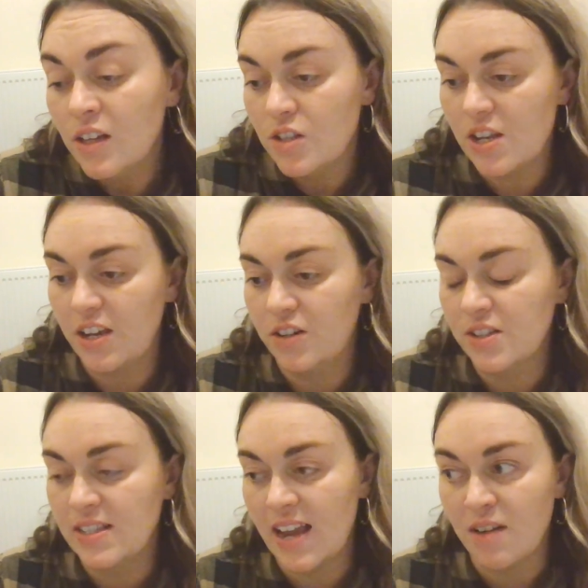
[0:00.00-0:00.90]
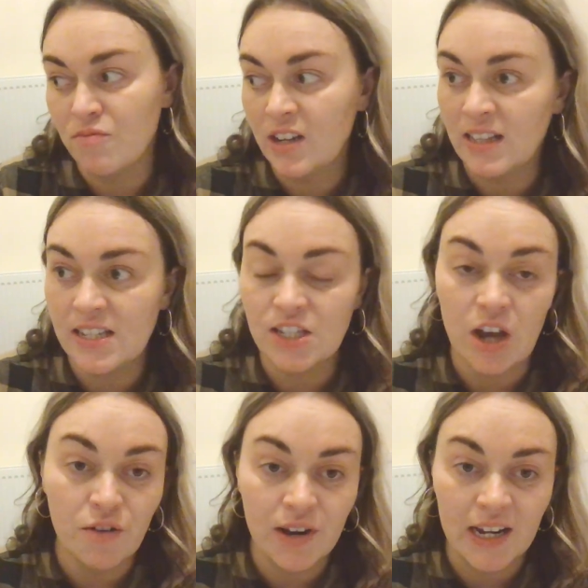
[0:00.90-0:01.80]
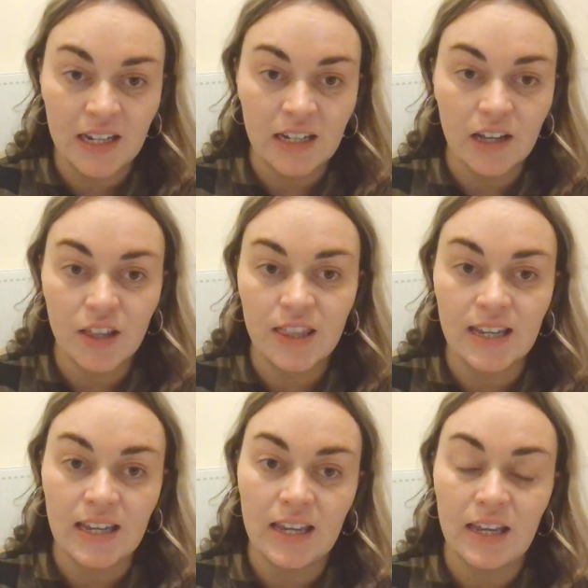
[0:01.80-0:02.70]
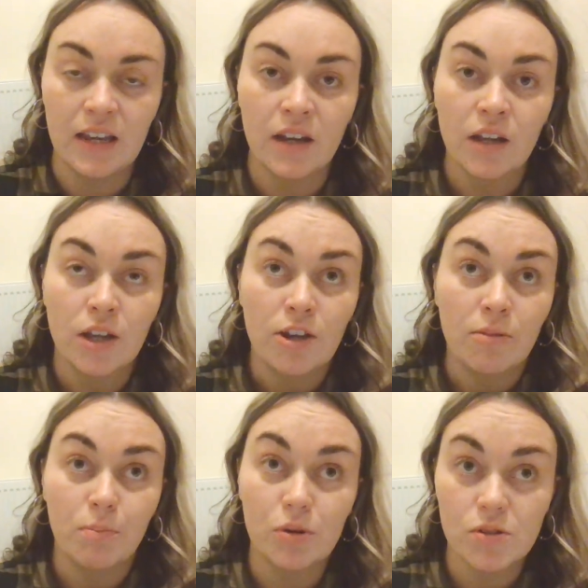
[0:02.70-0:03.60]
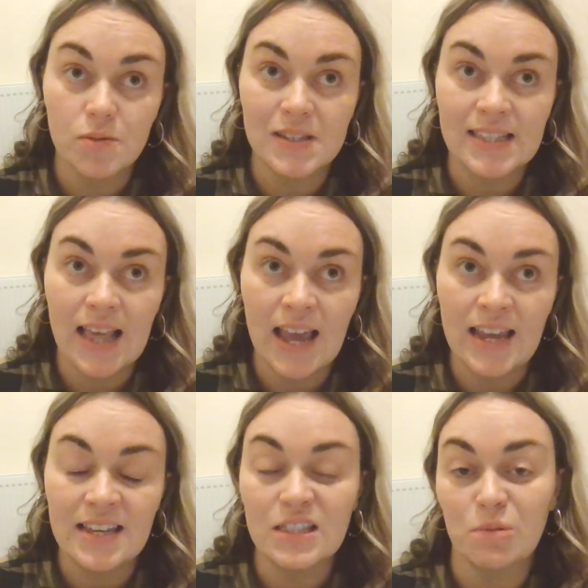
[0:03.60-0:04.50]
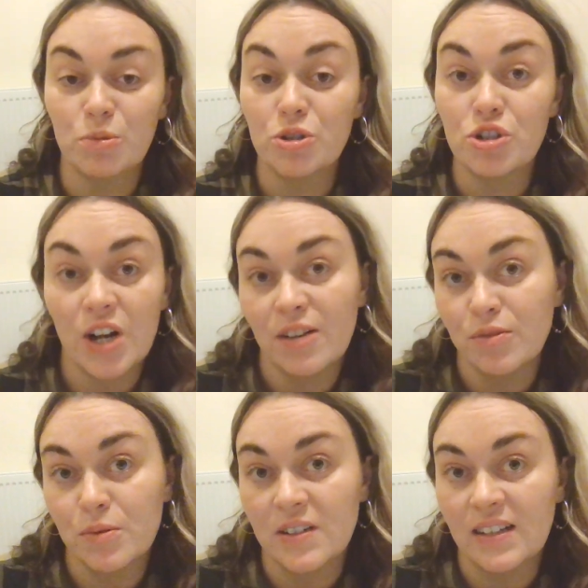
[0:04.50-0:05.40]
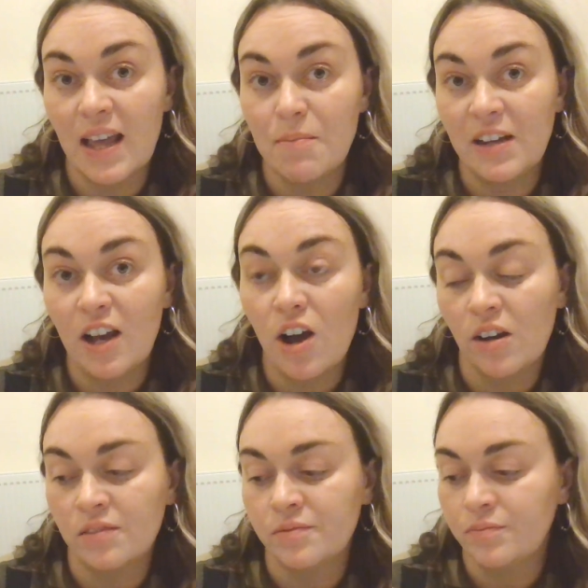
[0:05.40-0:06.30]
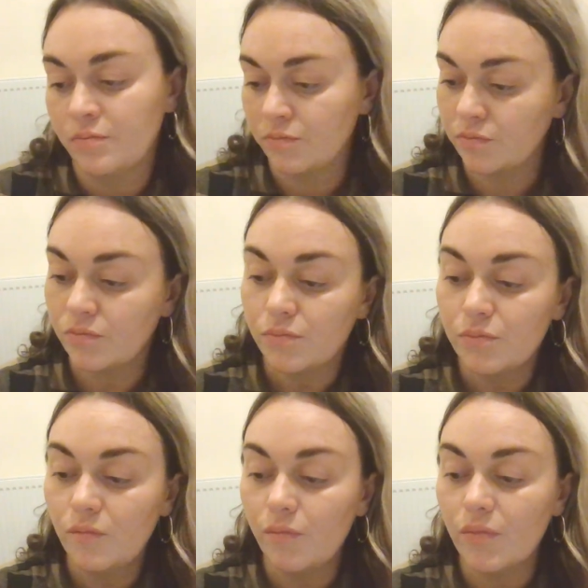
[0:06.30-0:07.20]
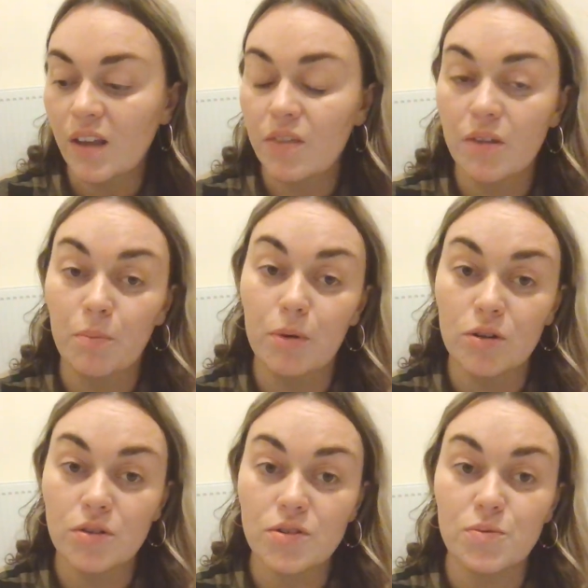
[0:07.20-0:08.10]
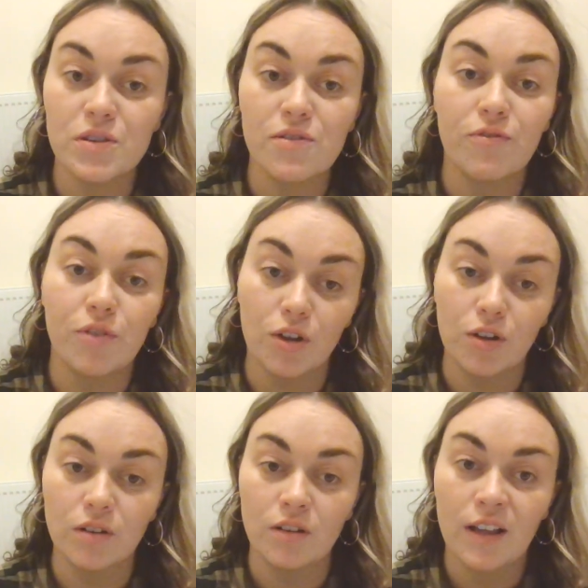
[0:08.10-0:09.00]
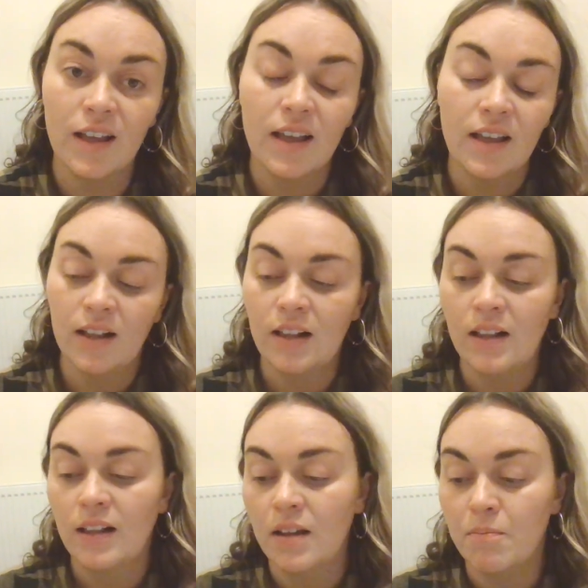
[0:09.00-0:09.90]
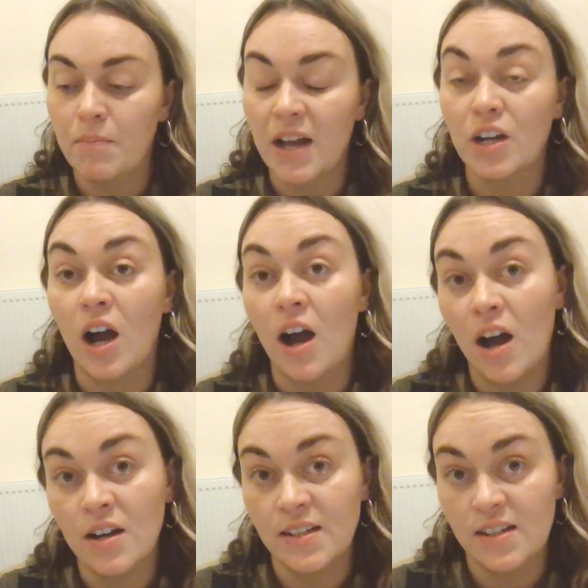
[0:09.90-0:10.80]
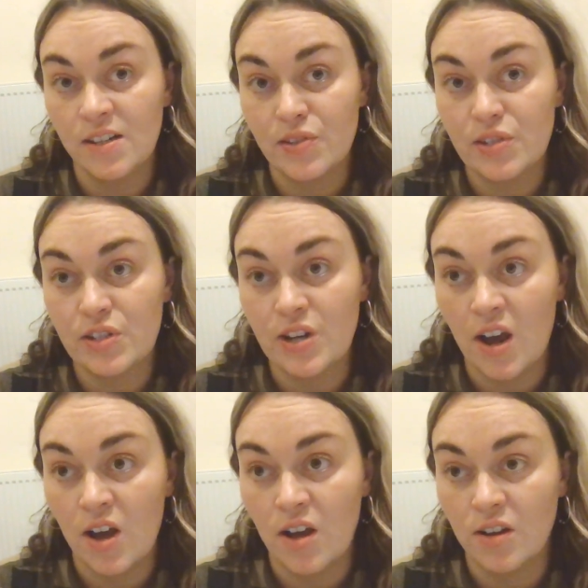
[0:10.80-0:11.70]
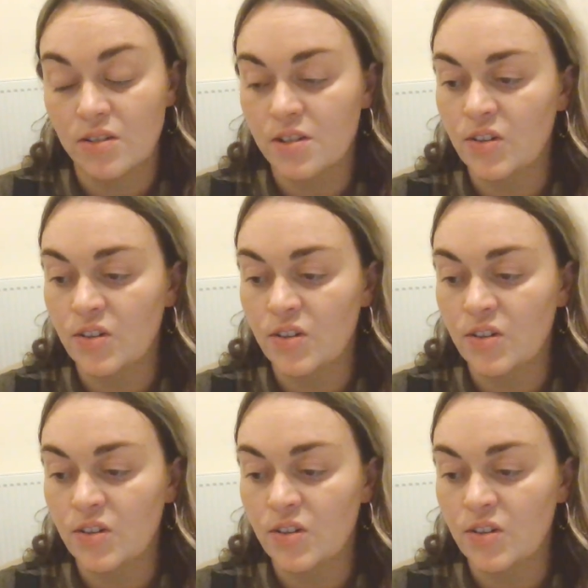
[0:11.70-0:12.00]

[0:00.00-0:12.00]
So you could say, I'm really sorry. The bus was late. The bus driver wouldn't let me on. The bus was full. My car didn't start.